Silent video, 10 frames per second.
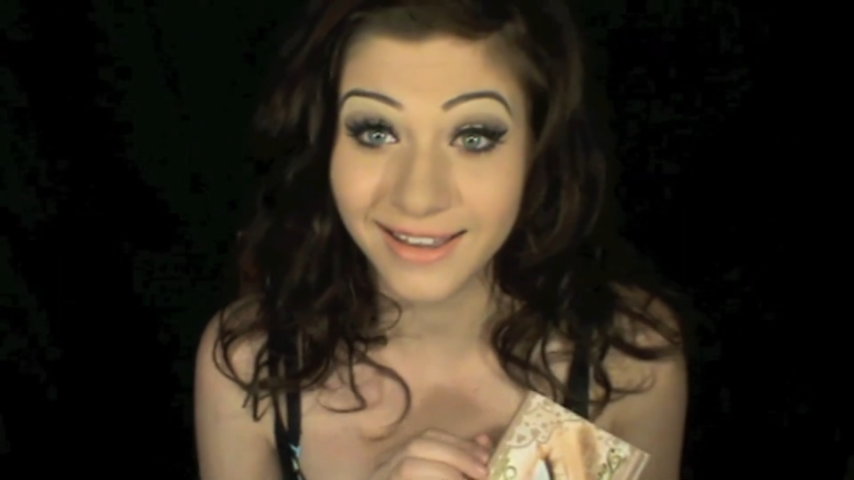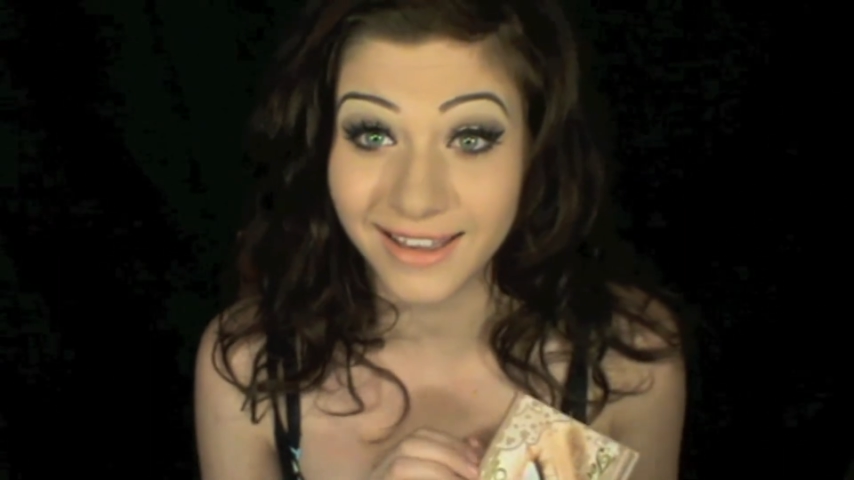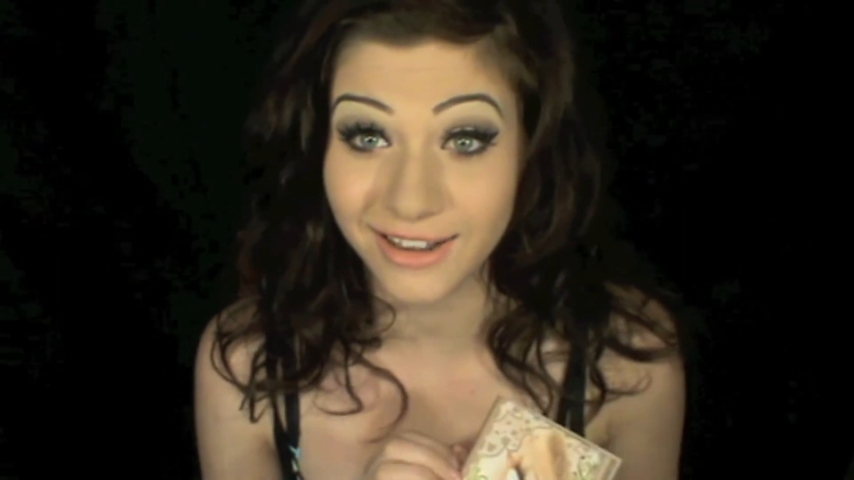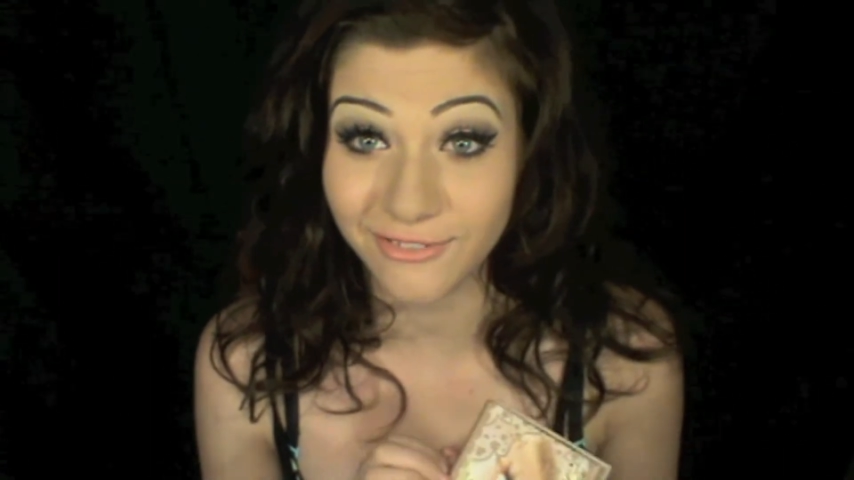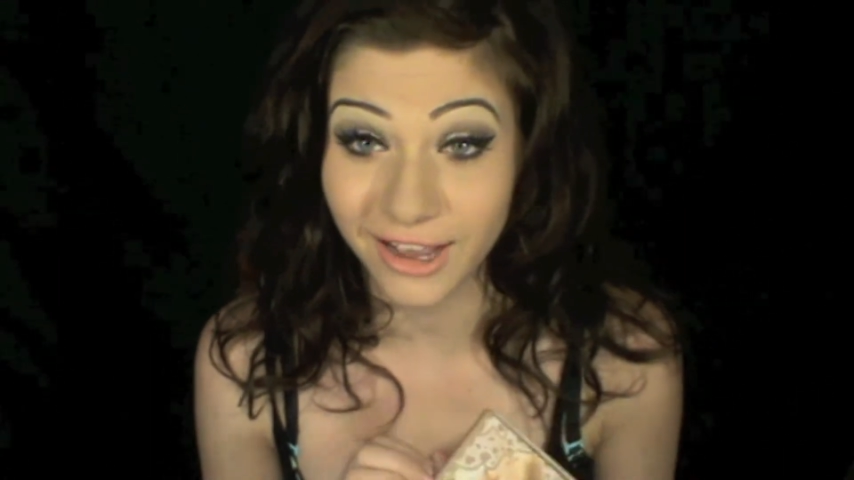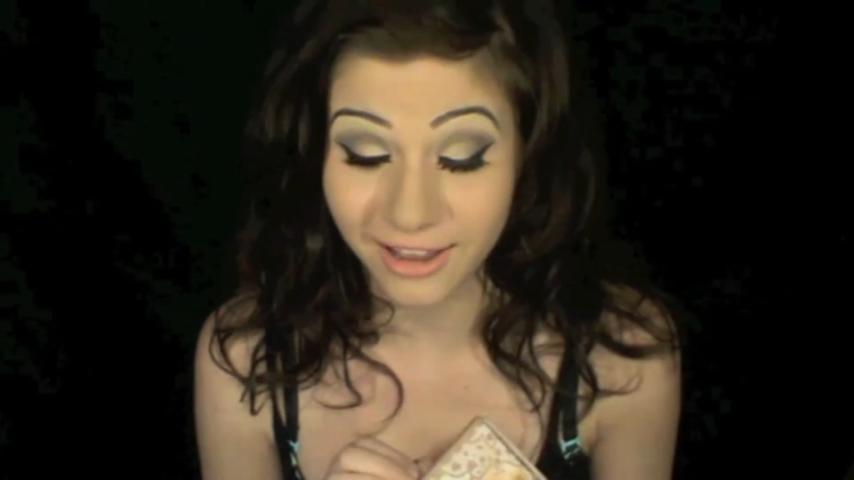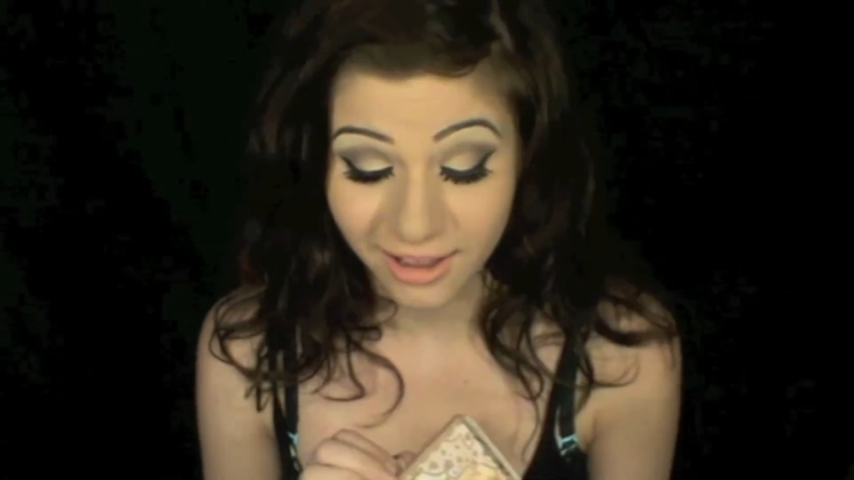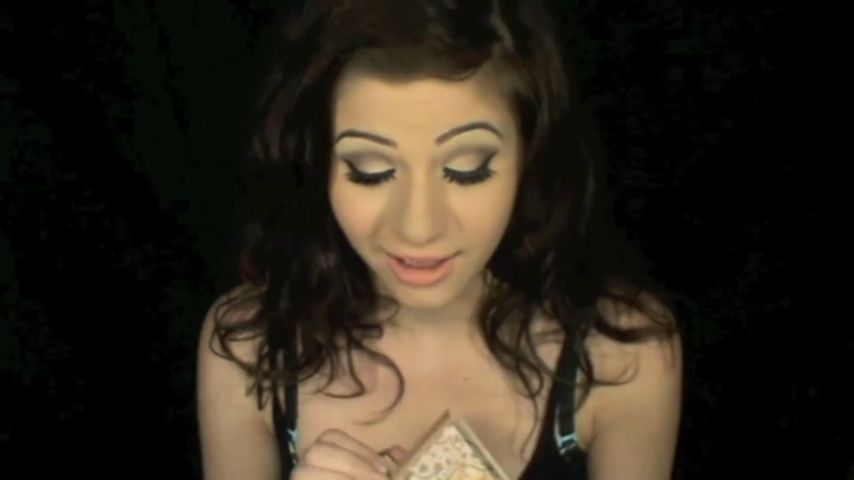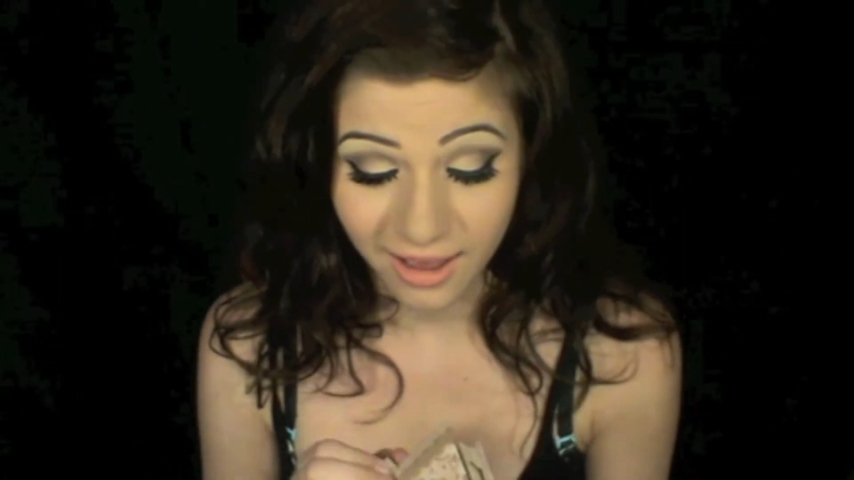Anyway,